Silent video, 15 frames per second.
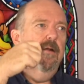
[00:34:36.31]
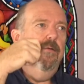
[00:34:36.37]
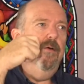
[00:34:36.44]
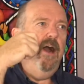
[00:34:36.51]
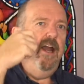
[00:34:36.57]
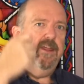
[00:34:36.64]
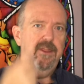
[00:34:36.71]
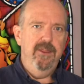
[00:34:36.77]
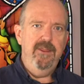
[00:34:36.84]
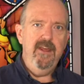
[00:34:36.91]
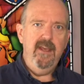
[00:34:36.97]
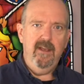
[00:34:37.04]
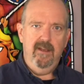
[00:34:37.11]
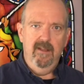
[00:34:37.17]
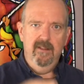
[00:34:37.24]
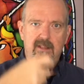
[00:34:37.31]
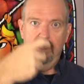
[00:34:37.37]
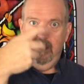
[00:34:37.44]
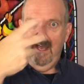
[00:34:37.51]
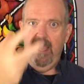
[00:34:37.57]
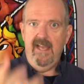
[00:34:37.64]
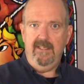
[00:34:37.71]
I think the
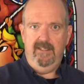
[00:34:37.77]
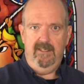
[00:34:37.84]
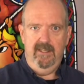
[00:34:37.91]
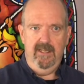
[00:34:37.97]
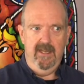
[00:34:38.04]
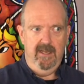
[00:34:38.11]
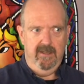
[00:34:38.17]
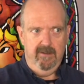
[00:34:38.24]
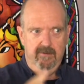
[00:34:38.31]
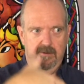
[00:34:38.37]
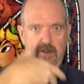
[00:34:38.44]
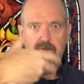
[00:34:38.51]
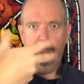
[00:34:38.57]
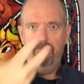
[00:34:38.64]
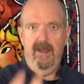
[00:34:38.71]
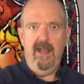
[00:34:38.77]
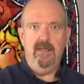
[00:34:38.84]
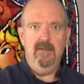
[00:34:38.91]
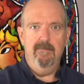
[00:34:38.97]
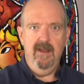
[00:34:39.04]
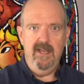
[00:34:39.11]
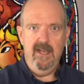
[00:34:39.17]
last thing, it goes back to
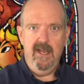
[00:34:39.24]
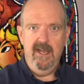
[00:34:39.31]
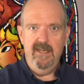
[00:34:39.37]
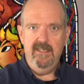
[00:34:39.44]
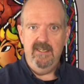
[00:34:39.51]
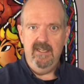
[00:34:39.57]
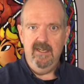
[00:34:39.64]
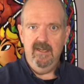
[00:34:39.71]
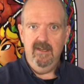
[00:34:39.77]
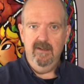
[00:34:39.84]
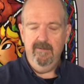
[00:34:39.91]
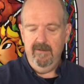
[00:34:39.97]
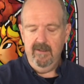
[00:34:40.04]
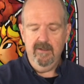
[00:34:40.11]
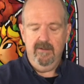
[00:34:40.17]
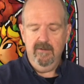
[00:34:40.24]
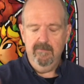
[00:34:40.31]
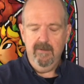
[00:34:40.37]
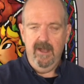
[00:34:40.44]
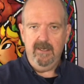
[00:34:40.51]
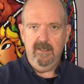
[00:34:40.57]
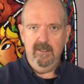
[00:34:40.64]
my idea, it goes
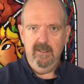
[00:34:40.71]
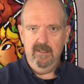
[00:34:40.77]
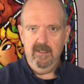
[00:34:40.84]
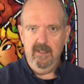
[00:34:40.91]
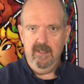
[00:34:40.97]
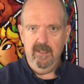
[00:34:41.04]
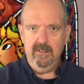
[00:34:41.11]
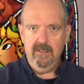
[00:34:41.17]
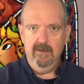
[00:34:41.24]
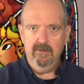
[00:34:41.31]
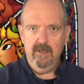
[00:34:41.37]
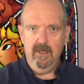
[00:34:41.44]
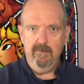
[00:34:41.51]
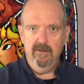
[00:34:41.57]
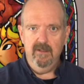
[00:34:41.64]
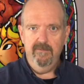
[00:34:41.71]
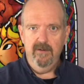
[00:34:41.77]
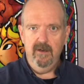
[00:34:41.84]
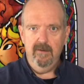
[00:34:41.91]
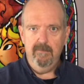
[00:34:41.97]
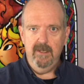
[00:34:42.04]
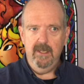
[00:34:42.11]
back to the things I was talking about at the
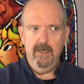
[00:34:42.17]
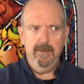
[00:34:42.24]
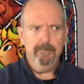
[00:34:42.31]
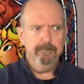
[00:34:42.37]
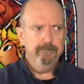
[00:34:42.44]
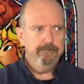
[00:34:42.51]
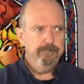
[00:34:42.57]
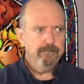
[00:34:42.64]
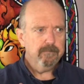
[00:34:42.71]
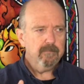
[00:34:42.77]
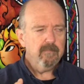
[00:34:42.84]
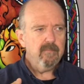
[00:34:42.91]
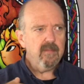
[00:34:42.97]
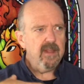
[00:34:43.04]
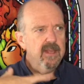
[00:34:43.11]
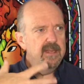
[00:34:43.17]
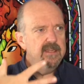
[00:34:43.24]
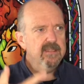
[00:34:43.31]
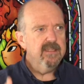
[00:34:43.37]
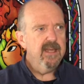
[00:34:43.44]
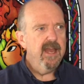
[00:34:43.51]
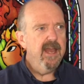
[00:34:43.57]
very beginning,
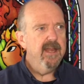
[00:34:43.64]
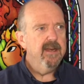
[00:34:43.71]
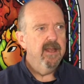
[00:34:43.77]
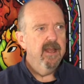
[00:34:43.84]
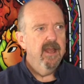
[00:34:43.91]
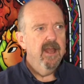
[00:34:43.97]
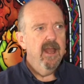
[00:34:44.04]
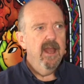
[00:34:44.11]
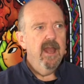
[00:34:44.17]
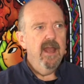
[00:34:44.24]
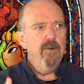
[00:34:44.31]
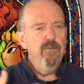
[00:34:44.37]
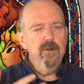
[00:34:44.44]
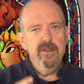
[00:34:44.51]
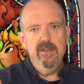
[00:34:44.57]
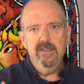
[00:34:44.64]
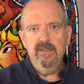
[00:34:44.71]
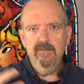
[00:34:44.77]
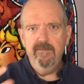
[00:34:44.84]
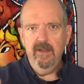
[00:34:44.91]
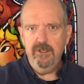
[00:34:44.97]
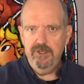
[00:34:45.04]
is that with this
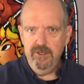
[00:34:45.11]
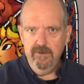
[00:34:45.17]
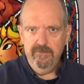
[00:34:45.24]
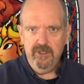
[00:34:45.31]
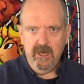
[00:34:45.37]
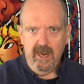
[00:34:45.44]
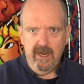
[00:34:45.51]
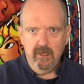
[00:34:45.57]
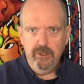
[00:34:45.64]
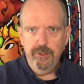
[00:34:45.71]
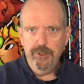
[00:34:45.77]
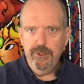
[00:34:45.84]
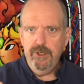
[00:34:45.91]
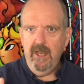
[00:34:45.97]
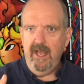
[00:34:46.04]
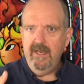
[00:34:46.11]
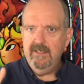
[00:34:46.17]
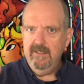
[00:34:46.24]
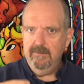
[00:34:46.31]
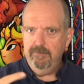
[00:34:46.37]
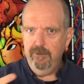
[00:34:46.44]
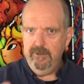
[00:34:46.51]
invention of childhood as
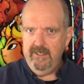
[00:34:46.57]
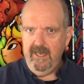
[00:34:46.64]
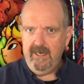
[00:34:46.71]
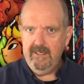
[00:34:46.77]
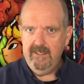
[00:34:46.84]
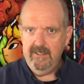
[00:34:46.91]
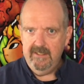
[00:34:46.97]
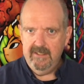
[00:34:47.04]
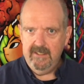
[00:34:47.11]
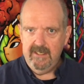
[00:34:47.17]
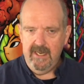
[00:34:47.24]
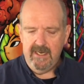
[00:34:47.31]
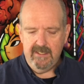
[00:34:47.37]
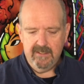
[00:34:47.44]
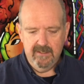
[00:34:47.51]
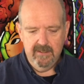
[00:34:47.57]
this protected state,